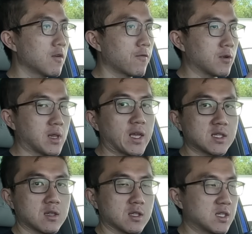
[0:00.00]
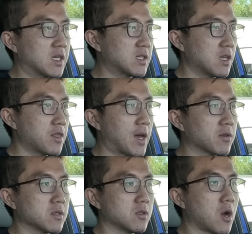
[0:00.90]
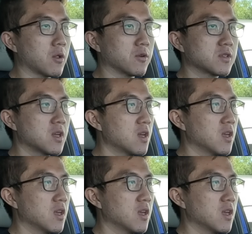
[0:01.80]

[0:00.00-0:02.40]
for less than $60,000.